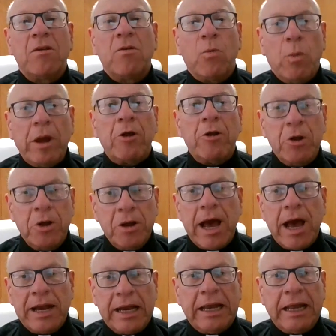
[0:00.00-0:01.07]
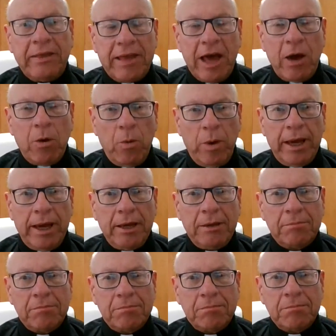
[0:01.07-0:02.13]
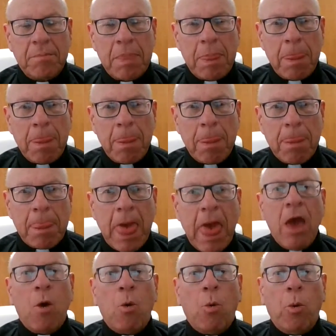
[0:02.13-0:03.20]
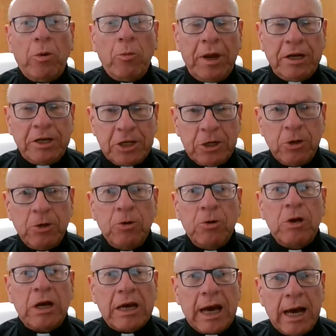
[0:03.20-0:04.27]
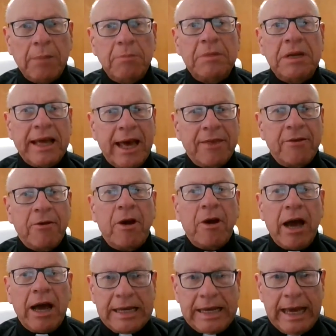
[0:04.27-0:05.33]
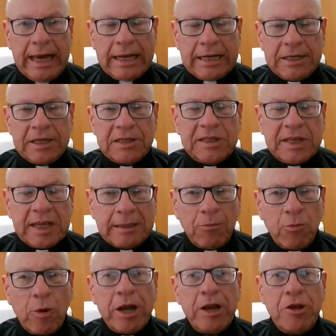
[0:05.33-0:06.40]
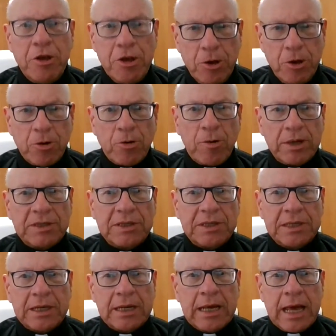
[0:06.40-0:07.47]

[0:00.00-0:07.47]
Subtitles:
We are united in that way. When we do come together again to celebrate Eucharist,